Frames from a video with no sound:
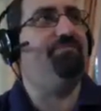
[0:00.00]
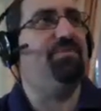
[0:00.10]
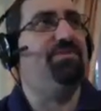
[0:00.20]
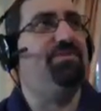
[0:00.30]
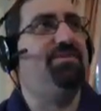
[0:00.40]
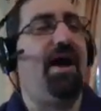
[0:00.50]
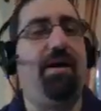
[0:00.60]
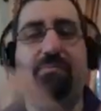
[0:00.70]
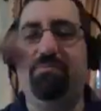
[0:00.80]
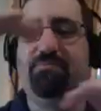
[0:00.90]
tab
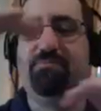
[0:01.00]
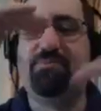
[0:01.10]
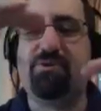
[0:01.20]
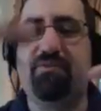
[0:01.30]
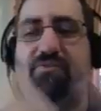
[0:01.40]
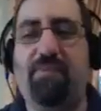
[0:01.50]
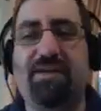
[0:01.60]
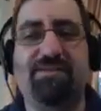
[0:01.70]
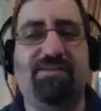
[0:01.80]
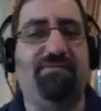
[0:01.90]
sort of formats
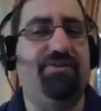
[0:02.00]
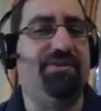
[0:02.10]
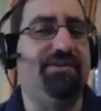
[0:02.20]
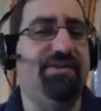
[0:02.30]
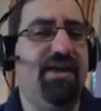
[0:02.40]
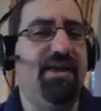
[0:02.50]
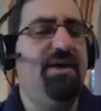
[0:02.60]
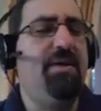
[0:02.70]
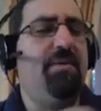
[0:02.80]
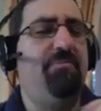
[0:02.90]
and stuff like this.
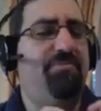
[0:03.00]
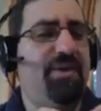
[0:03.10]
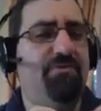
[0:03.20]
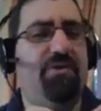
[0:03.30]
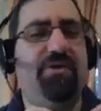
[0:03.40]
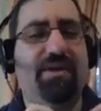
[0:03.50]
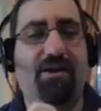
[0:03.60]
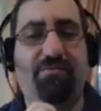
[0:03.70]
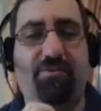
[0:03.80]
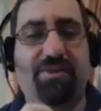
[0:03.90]
Be really
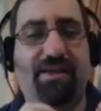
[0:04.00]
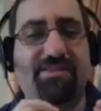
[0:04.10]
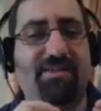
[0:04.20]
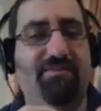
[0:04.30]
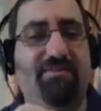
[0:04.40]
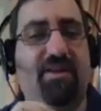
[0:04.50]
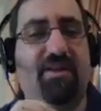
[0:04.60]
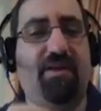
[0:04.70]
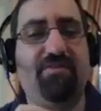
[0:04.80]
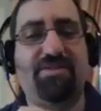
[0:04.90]
careful with that stuff. A
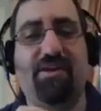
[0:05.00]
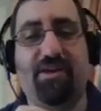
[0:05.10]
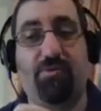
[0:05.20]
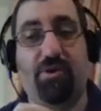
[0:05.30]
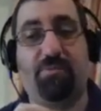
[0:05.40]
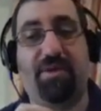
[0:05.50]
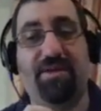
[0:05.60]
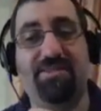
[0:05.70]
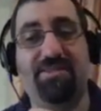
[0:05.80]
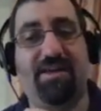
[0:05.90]
lot of it's not going to work
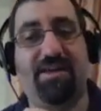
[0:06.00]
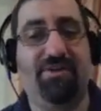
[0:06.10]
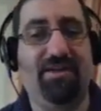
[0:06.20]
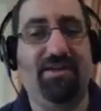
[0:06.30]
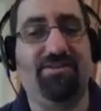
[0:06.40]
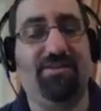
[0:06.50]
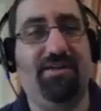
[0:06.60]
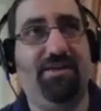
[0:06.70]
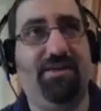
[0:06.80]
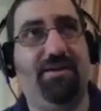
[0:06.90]
because it actually needs
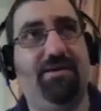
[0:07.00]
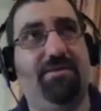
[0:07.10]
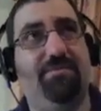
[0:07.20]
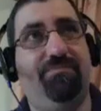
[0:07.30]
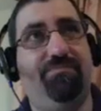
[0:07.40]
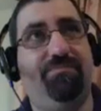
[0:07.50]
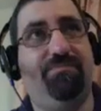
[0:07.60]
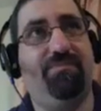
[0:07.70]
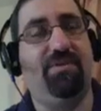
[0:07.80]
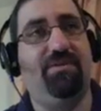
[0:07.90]
the
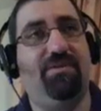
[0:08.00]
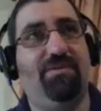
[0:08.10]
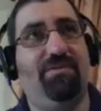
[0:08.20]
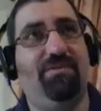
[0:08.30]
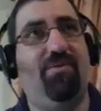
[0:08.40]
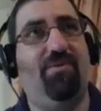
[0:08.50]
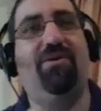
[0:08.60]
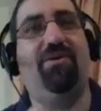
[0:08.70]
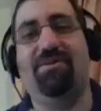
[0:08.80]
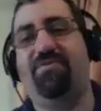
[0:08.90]

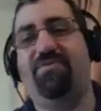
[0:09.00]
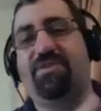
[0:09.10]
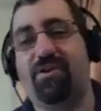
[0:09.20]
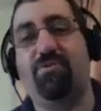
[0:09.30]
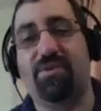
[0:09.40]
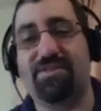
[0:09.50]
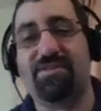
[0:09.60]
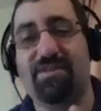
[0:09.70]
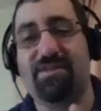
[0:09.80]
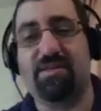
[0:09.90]
well, for technical reasons,
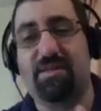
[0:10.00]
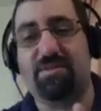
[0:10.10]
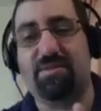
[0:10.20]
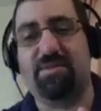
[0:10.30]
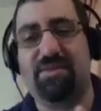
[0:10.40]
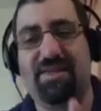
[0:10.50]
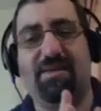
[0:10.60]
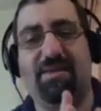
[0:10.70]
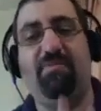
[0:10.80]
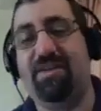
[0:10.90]
it's some
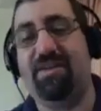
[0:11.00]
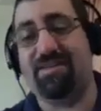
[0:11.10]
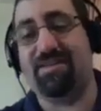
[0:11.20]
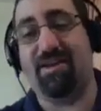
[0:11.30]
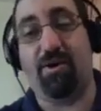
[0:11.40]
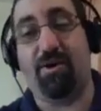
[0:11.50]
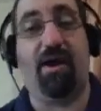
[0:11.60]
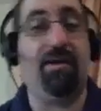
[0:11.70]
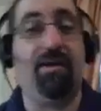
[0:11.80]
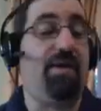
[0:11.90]
of it isn't going to work.
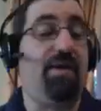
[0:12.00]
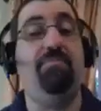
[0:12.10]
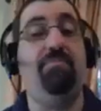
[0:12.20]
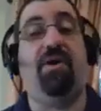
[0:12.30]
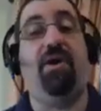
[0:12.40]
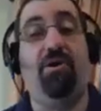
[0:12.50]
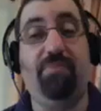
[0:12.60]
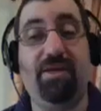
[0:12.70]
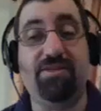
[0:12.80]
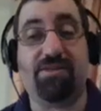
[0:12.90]
Hey, by all
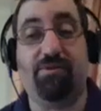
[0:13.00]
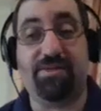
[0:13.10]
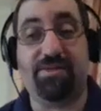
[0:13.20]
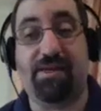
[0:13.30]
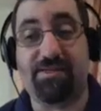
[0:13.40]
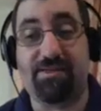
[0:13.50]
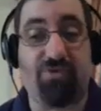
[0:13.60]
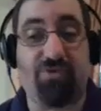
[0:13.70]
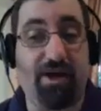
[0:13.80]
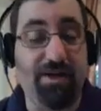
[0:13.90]
means, go and test it,
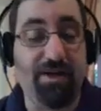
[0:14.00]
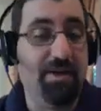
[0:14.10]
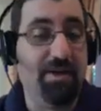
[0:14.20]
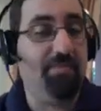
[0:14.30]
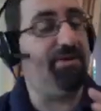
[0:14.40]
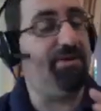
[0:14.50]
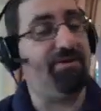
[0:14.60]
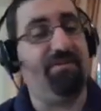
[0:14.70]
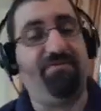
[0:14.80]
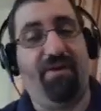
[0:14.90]
try it, but you're going
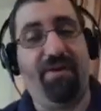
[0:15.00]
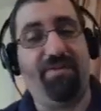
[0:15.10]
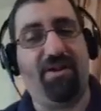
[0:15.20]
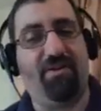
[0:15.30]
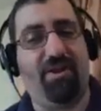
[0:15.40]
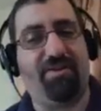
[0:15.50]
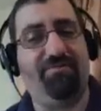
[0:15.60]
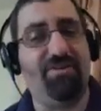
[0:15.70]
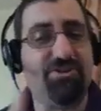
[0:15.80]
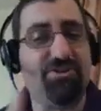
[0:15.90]
to find that a lot of the
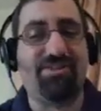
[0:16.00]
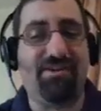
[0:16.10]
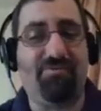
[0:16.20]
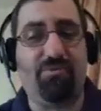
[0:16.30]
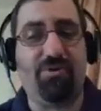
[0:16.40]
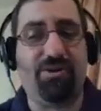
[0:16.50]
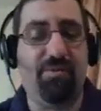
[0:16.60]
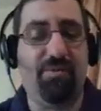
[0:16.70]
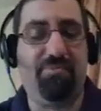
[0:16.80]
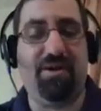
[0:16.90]
visual stuff will work,
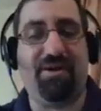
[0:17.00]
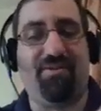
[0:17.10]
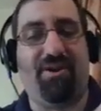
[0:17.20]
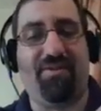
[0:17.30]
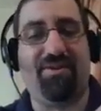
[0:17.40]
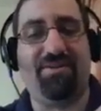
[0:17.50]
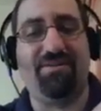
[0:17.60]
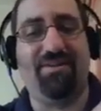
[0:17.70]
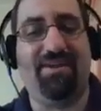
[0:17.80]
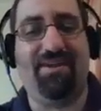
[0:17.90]
but a lot of
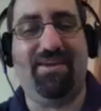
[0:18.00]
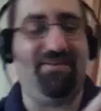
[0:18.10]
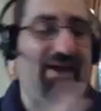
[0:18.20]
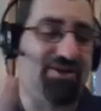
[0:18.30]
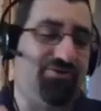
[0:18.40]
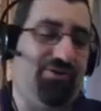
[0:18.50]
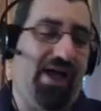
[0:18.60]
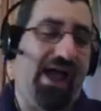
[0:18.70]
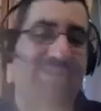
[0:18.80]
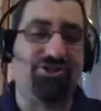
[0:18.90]
the actual
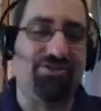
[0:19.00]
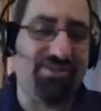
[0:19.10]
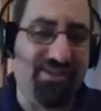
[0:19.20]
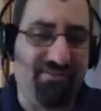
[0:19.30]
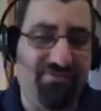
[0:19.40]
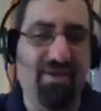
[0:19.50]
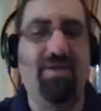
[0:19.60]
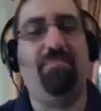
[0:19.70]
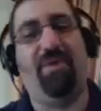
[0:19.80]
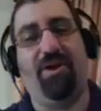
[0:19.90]
action stuff
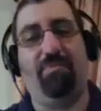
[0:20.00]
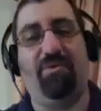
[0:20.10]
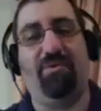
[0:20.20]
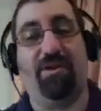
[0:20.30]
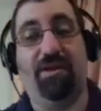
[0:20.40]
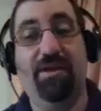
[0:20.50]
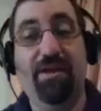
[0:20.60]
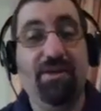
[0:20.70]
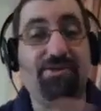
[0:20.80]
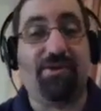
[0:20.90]
might not be working.
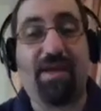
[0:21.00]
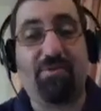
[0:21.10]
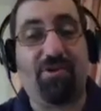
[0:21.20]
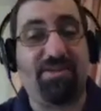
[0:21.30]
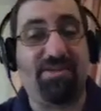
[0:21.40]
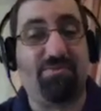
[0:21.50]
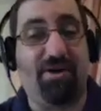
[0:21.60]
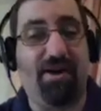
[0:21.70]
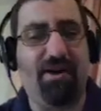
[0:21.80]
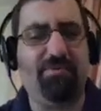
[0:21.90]
So I came across this
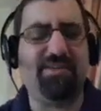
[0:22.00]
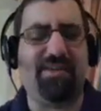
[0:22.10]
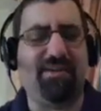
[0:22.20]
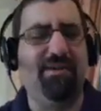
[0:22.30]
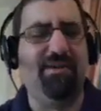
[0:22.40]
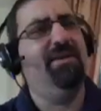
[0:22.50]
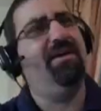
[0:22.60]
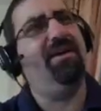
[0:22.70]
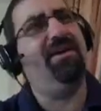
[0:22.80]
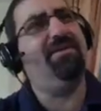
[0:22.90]
one, and I was like,
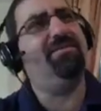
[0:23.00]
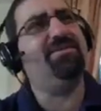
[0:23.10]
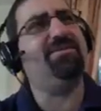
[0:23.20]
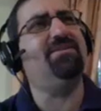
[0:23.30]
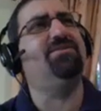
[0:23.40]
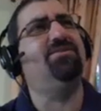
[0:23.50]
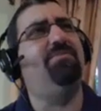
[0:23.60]
hey, this isn't too